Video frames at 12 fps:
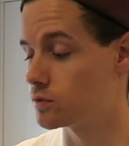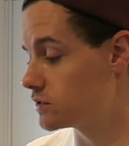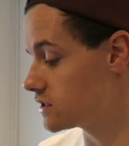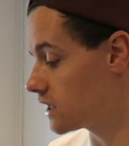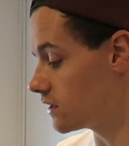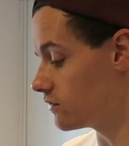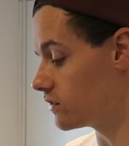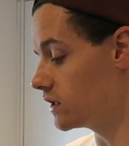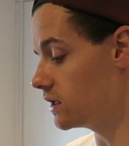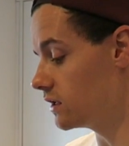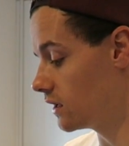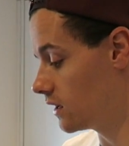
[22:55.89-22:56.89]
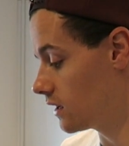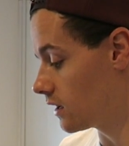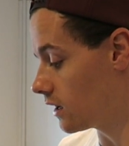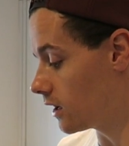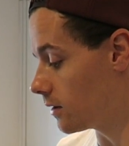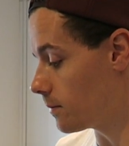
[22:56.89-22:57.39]
So instead of the
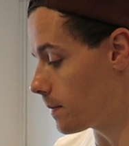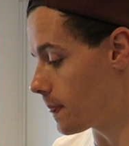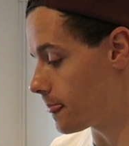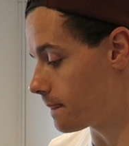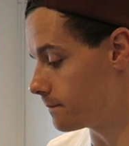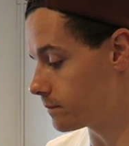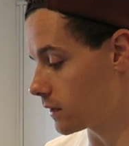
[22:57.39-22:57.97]
um,